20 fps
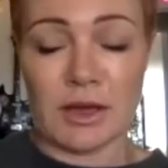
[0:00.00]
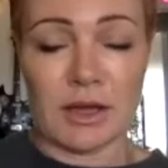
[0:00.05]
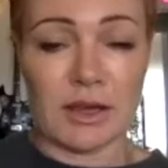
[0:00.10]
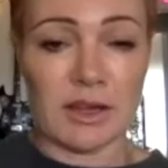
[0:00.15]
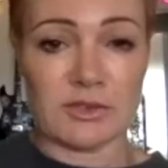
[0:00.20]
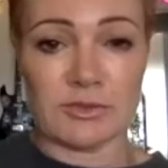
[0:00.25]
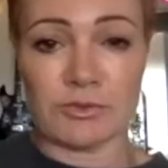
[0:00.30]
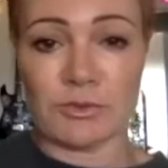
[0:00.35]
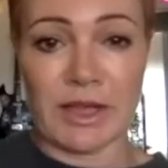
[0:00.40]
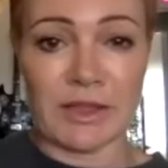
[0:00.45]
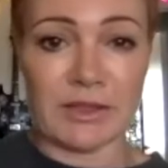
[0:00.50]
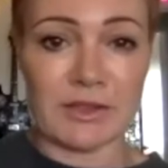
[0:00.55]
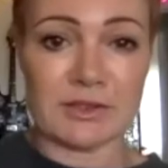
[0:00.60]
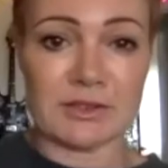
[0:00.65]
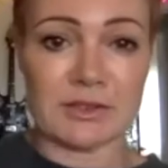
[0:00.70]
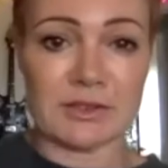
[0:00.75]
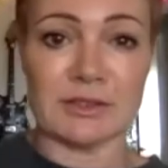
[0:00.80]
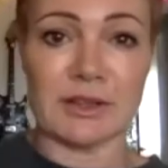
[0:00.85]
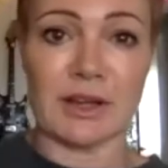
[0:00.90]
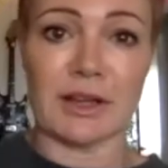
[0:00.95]
I just rang
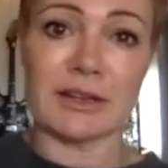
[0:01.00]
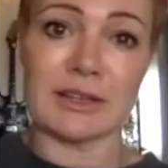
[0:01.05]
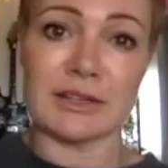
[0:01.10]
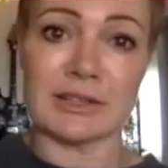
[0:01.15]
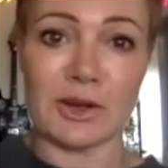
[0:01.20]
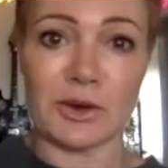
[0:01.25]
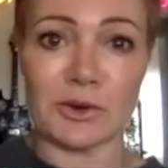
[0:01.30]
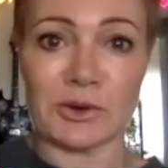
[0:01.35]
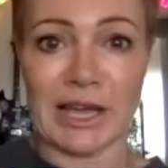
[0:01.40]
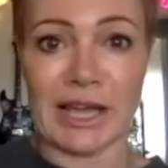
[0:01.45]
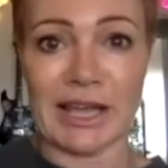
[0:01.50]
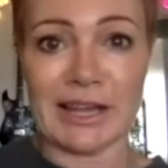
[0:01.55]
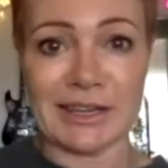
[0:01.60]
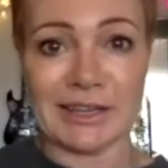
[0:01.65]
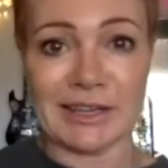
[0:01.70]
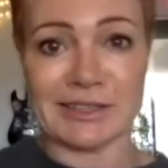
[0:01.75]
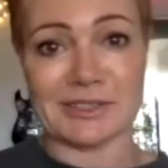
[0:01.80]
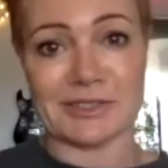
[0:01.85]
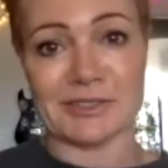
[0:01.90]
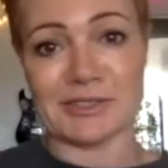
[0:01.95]
this like little old
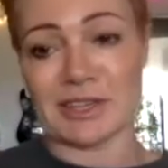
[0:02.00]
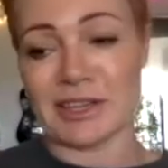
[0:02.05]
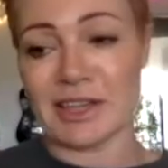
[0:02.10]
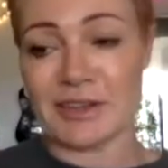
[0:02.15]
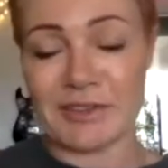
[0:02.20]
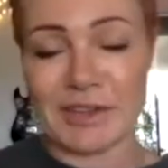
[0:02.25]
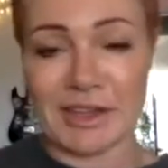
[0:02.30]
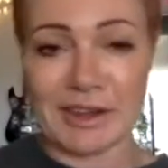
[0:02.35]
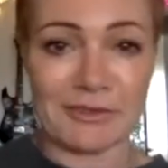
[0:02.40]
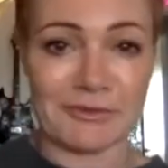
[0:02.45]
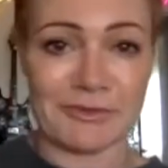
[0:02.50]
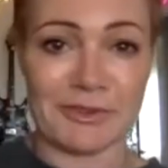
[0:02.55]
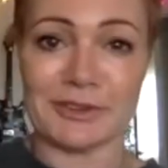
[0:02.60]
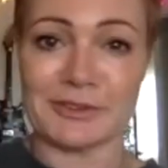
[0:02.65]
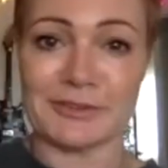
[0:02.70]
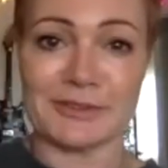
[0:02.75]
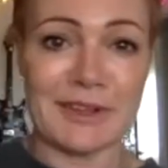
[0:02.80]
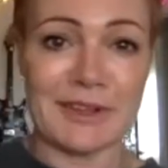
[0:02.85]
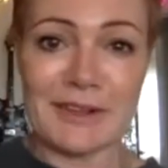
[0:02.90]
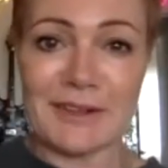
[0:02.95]
lady and she's like, Yeah, I've had it
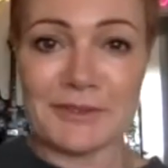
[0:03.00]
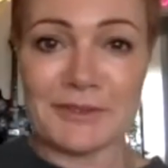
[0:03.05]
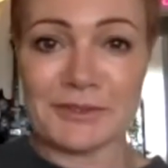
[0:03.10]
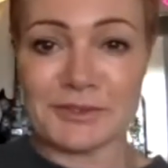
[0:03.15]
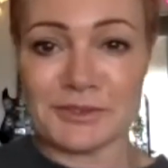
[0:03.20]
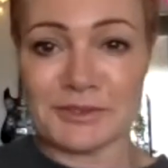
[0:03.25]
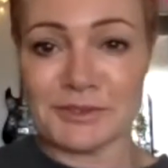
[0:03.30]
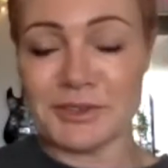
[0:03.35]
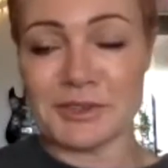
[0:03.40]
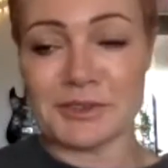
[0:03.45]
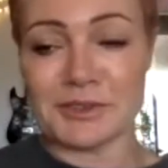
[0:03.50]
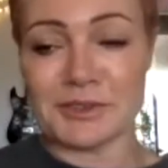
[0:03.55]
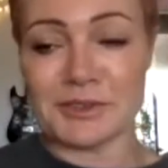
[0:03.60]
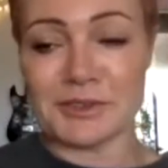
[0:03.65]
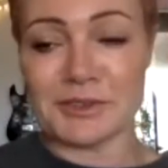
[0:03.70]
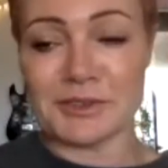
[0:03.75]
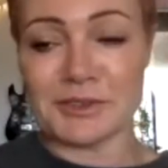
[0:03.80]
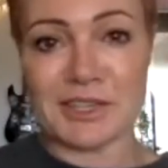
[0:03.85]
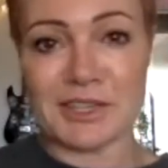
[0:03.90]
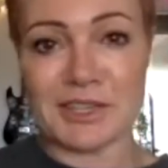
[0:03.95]
for you know
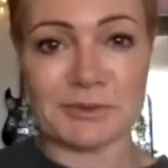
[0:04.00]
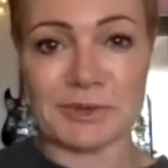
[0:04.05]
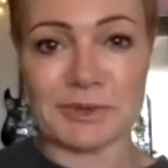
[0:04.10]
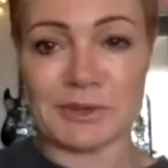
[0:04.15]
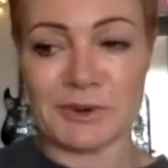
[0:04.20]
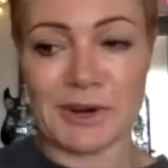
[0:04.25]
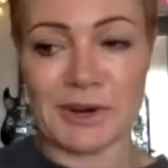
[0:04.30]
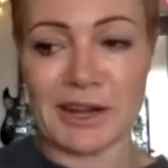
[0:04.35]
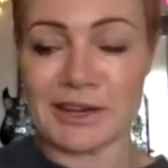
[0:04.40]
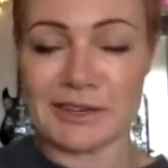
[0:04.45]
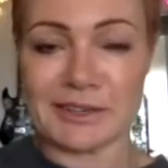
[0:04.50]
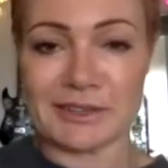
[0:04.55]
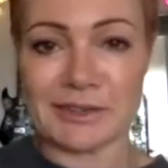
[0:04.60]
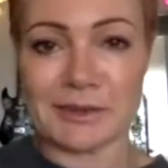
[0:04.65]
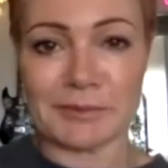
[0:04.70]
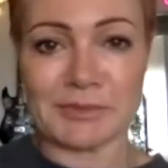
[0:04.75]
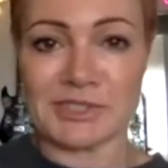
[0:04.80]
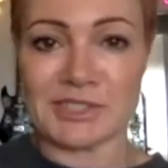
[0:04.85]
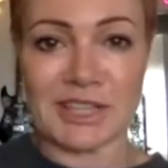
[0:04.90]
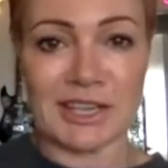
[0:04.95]
20 years. And I went, Great,
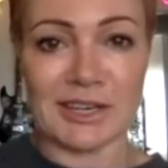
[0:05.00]
I'm